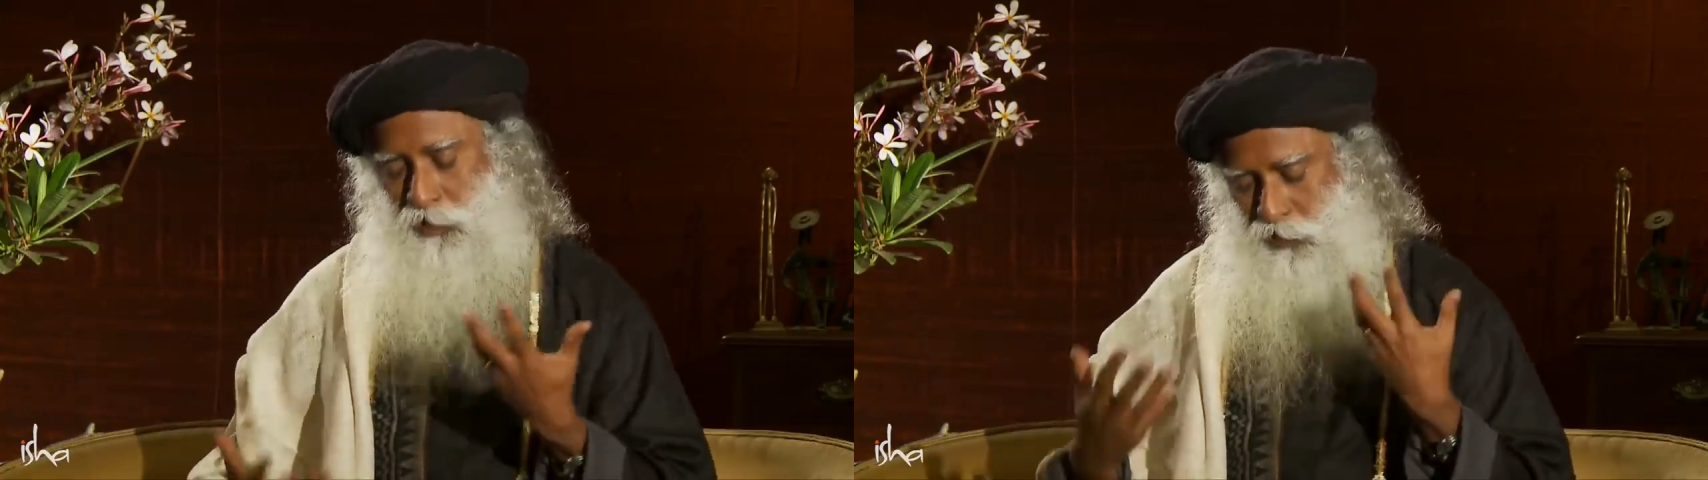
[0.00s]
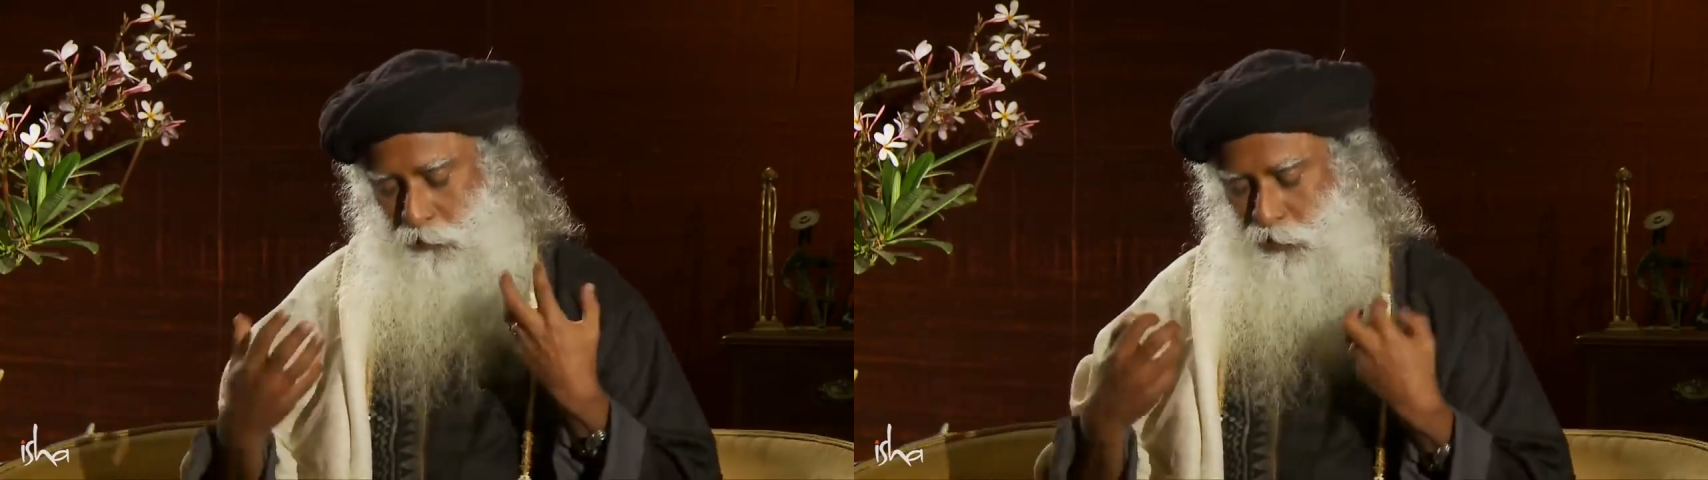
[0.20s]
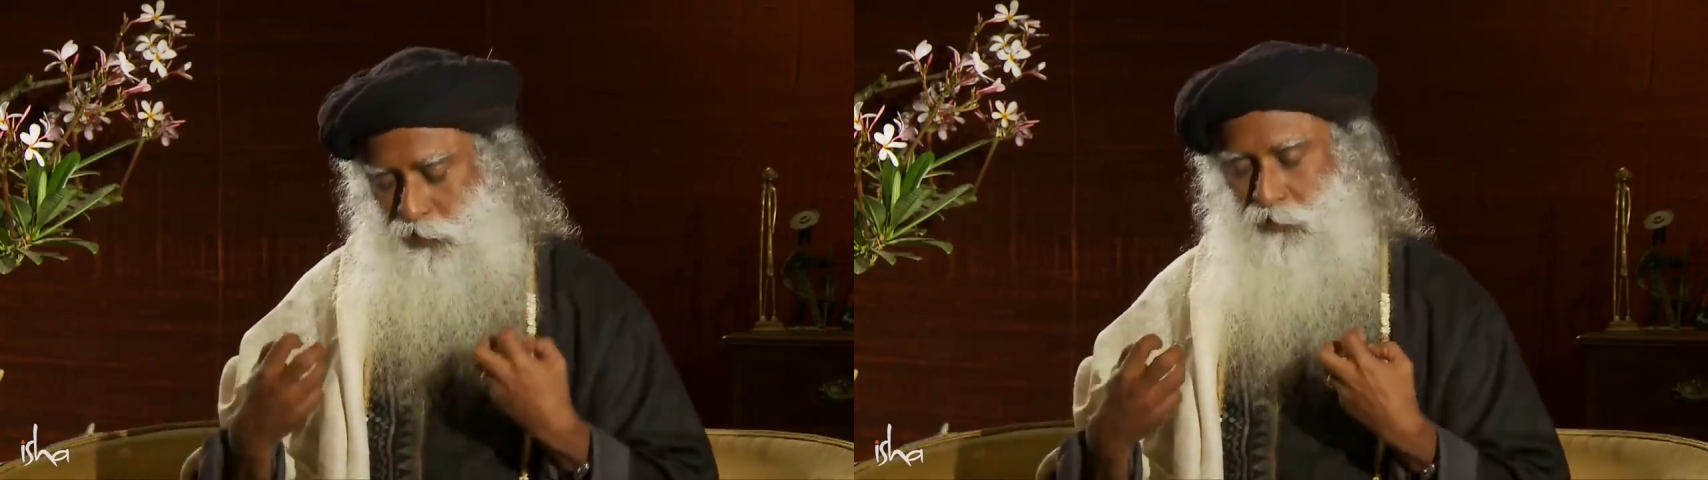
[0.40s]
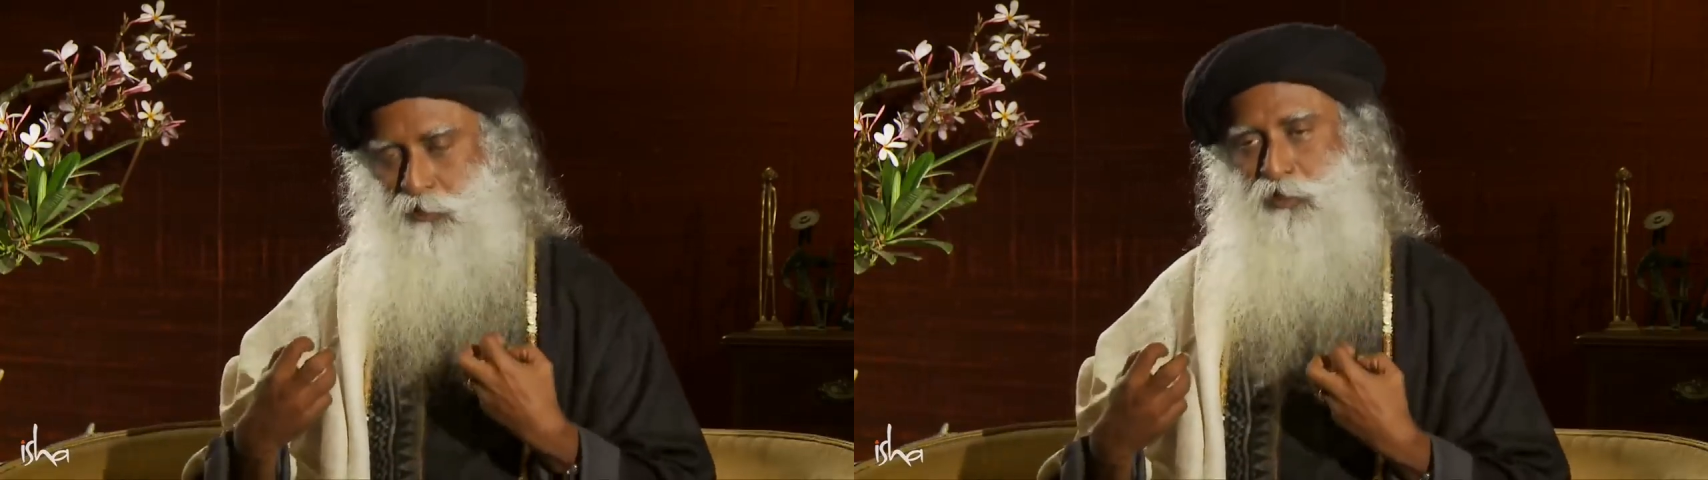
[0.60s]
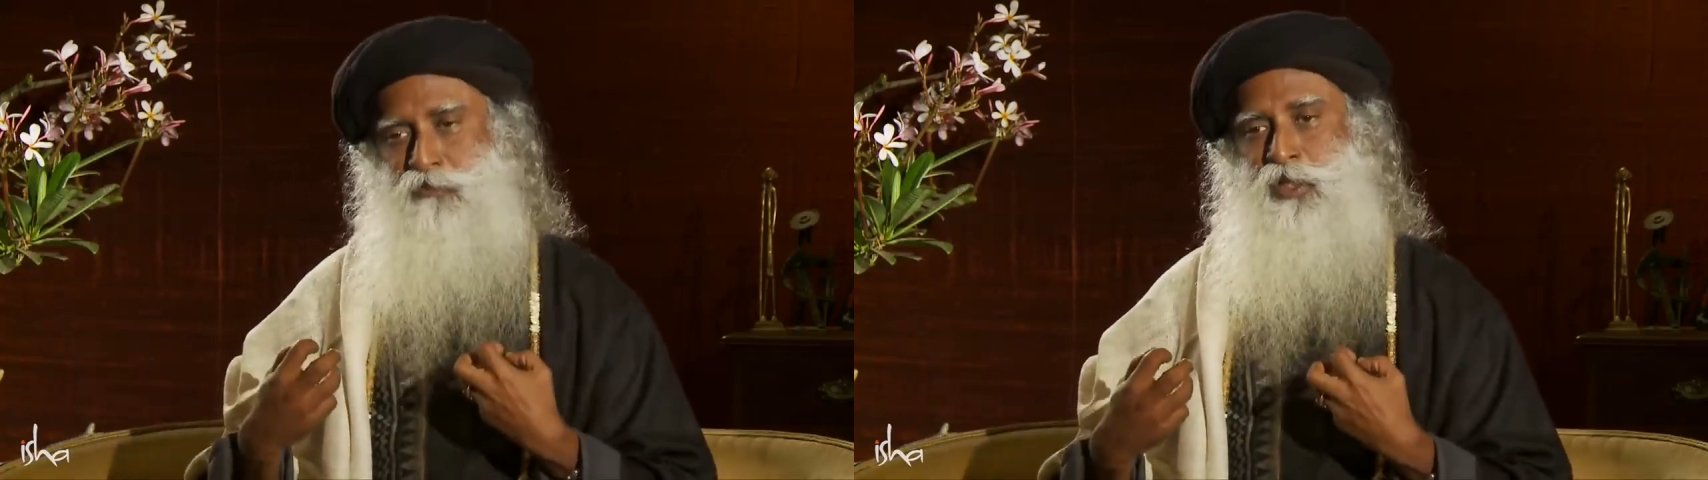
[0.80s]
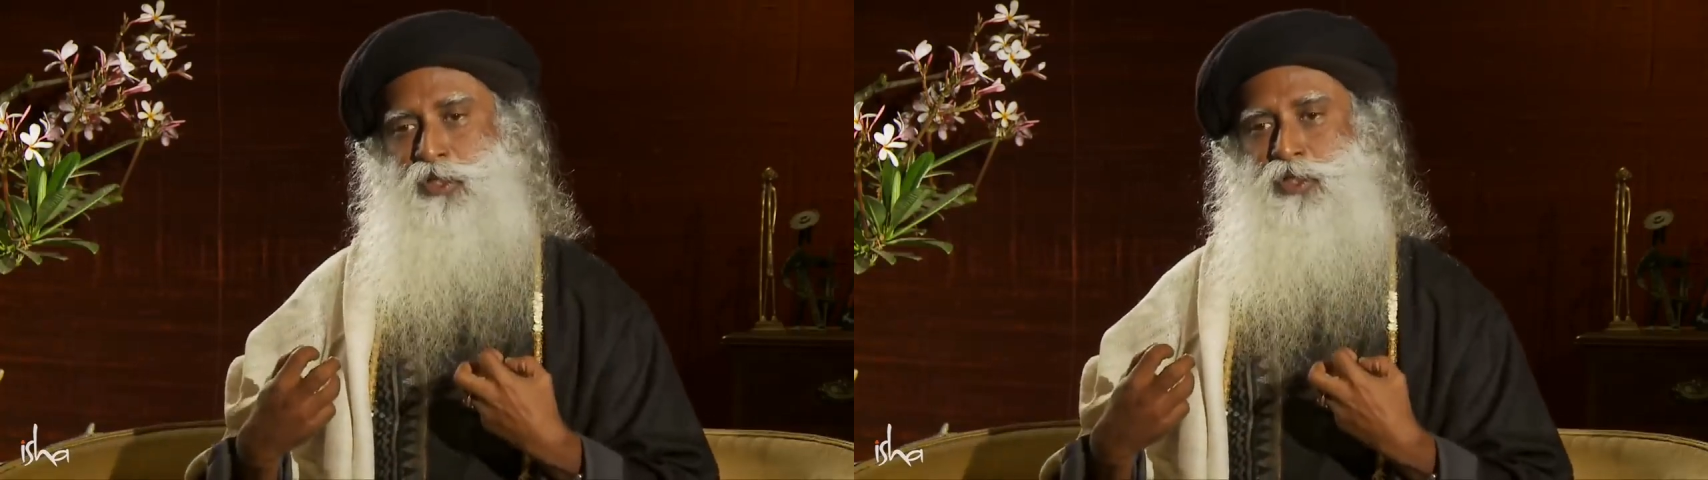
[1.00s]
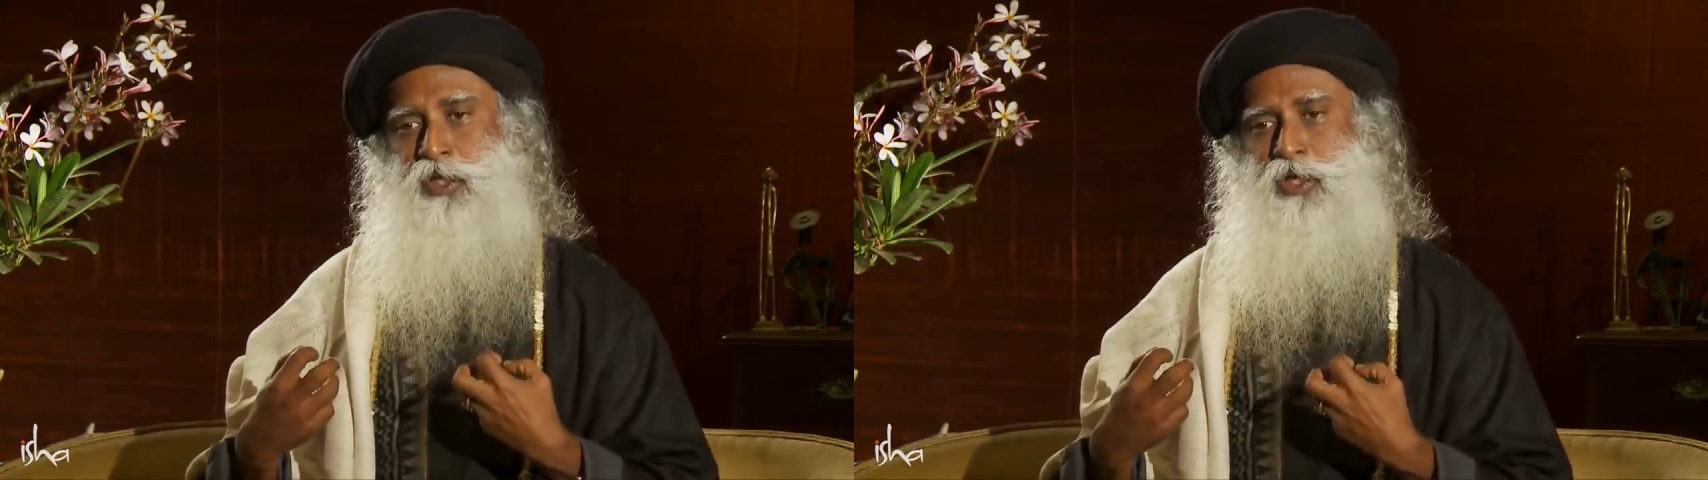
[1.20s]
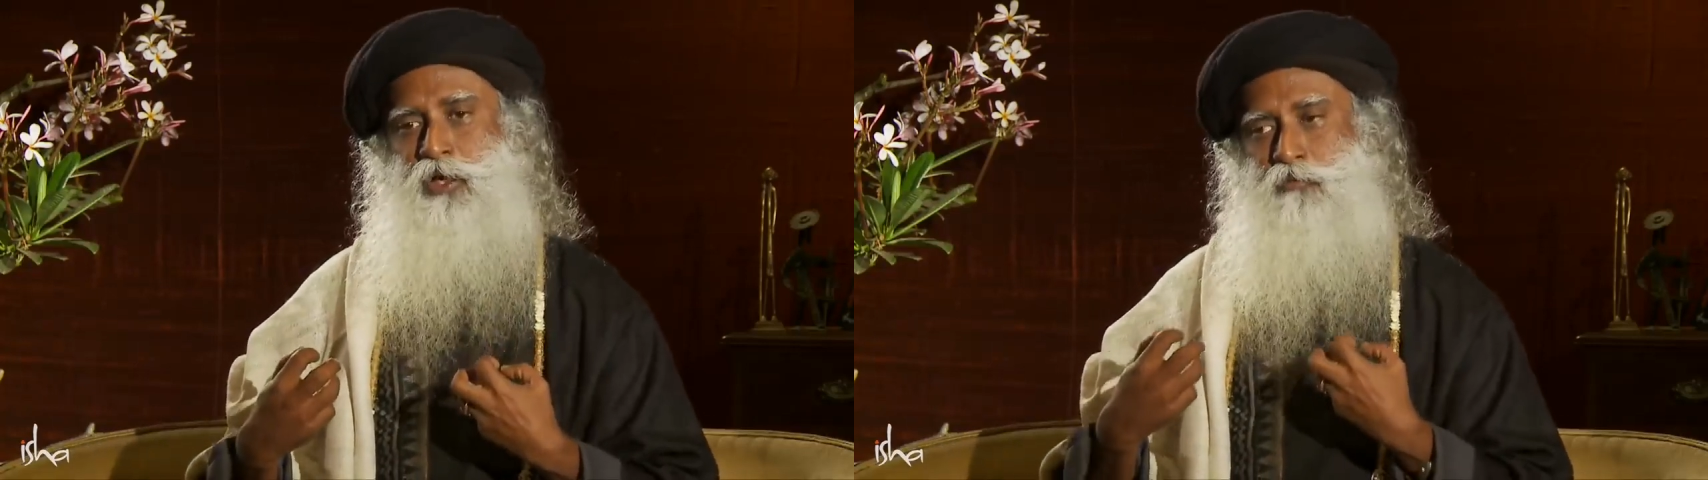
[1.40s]
which is the preservative
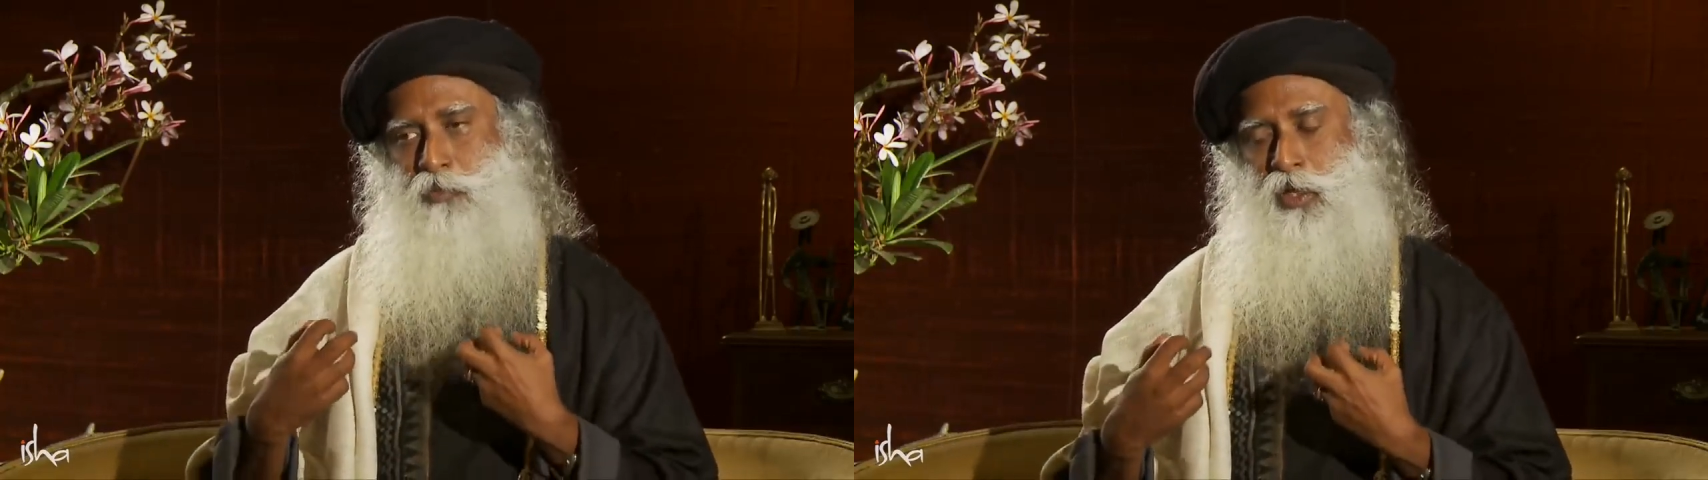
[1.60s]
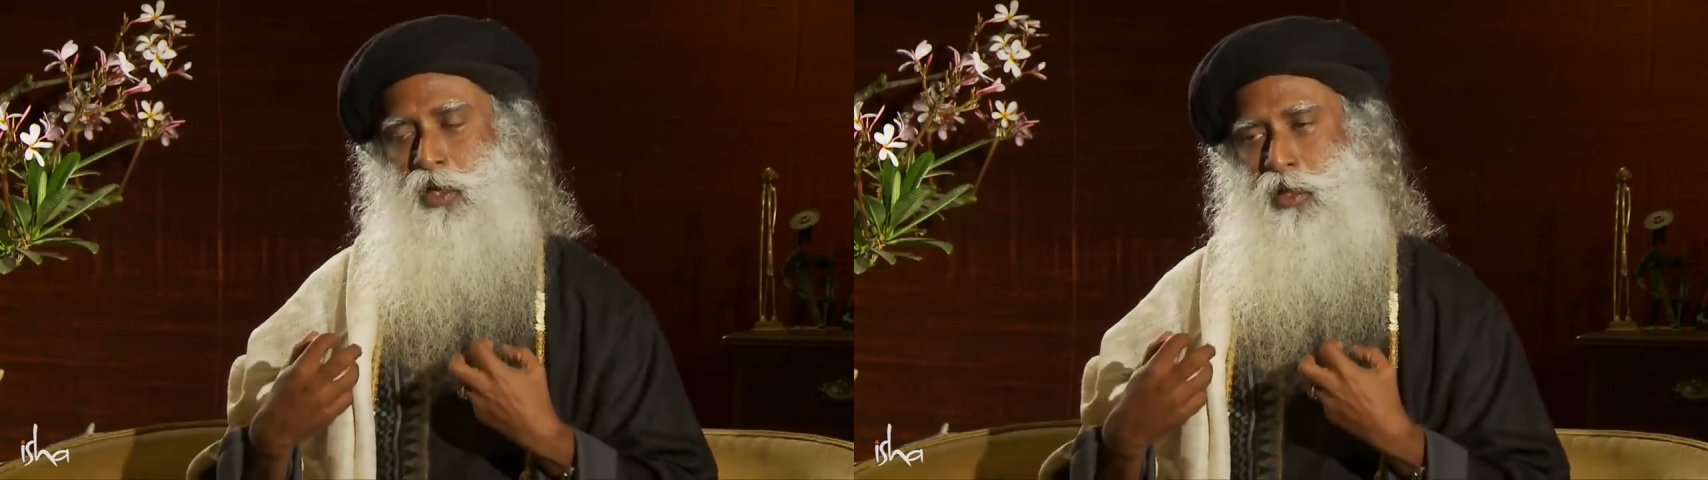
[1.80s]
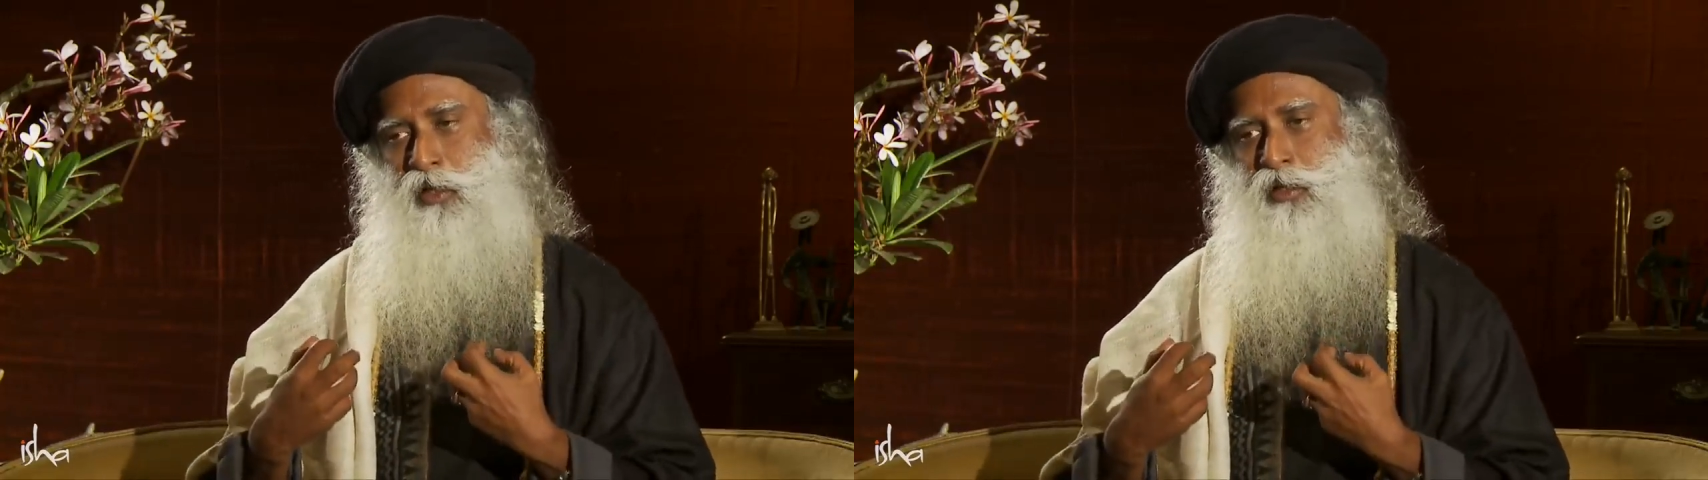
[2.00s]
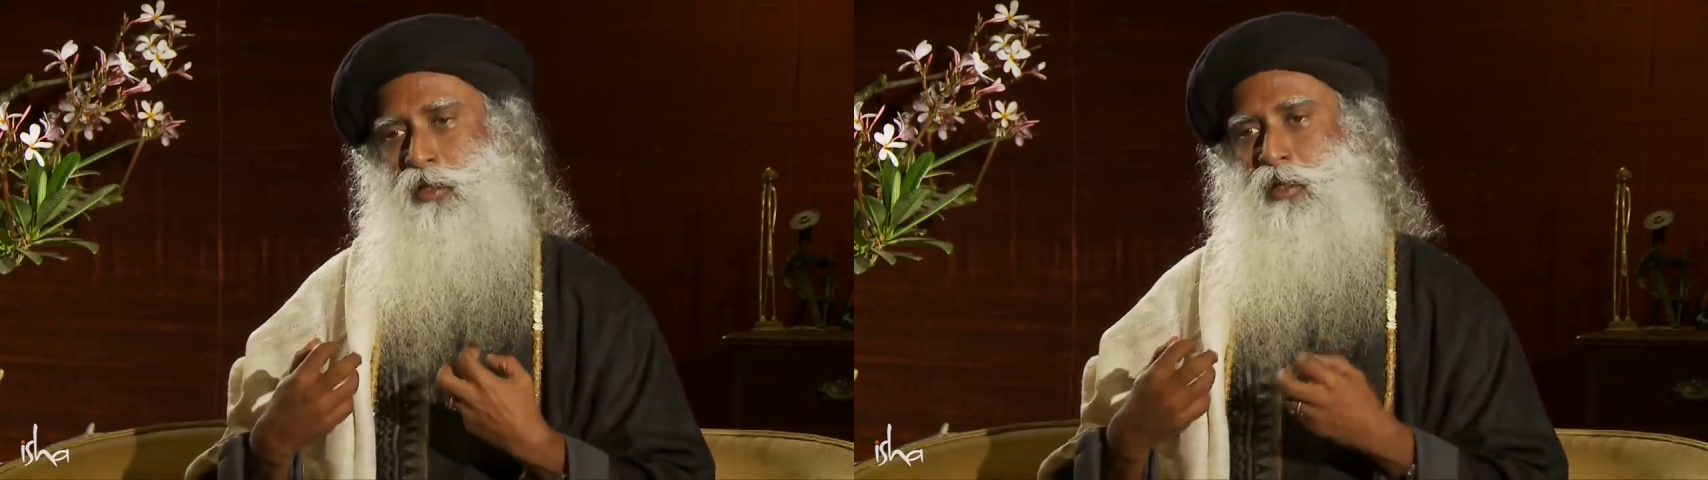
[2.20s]
nature of prana,